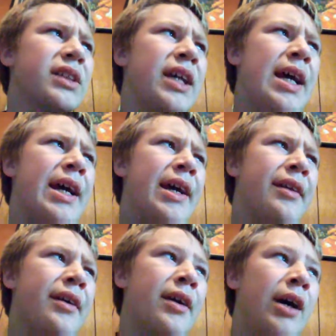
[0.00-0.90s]
And
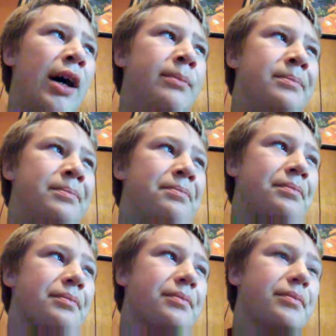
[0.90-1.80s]
um,
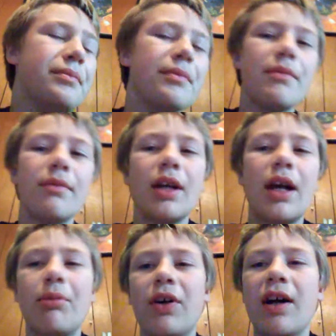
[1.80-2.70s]
I
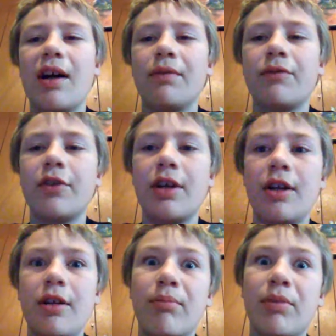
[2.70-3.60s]
will have
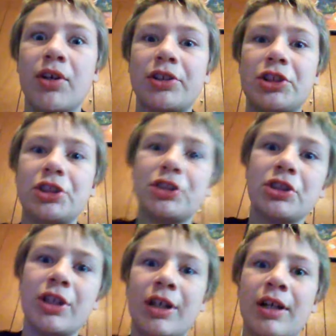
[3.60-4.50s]
merch,
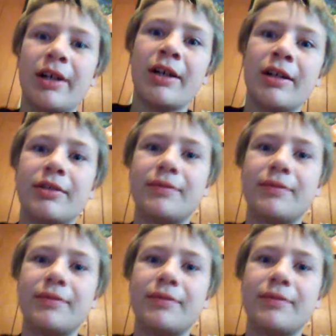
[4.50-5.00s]
uh,